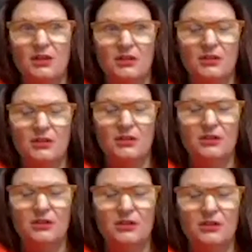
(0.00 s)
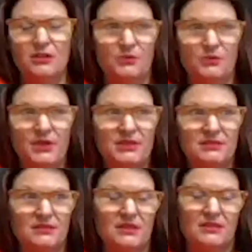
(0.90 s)
you know,
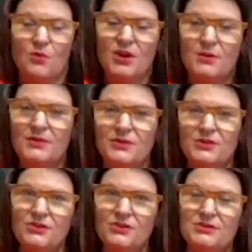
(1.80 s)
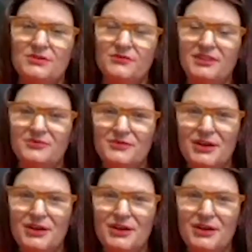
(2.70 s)
employees that they're working with are still using flip